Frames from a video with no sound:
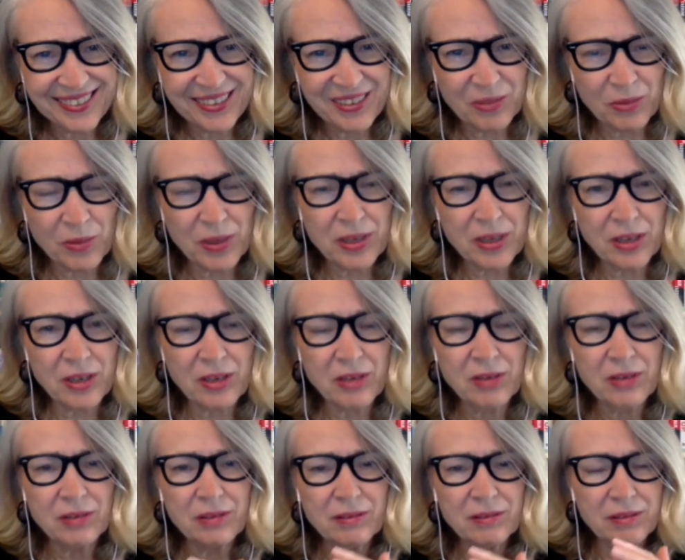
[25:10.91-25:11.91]
when
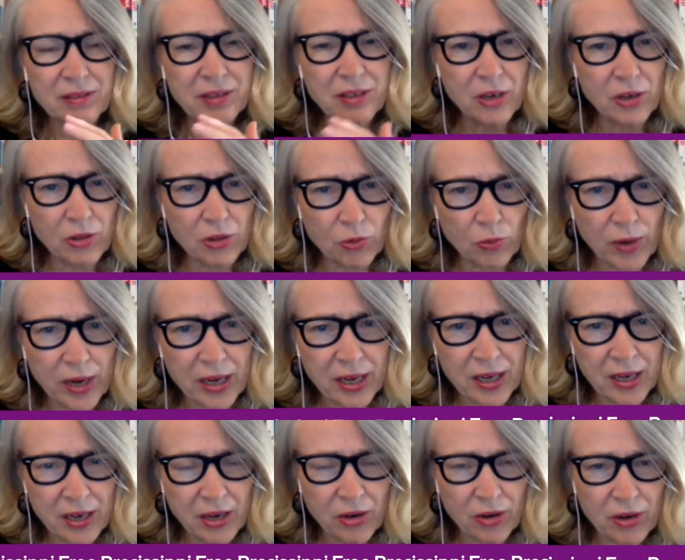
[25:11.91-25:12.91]
the
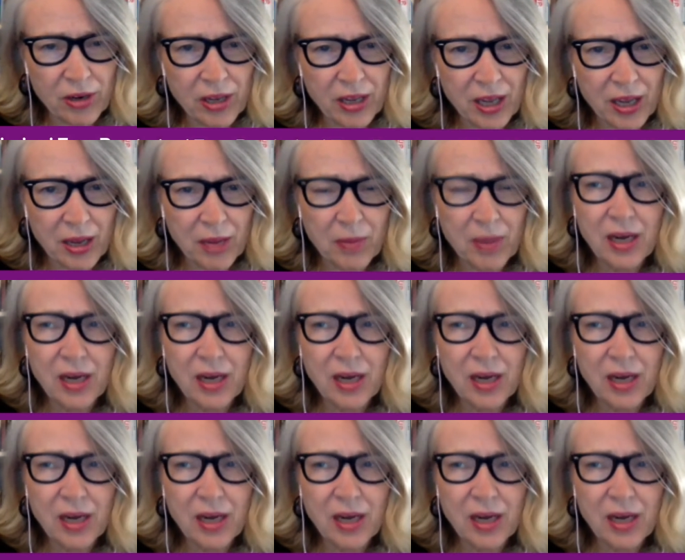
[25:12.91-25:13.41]
Reagan era came.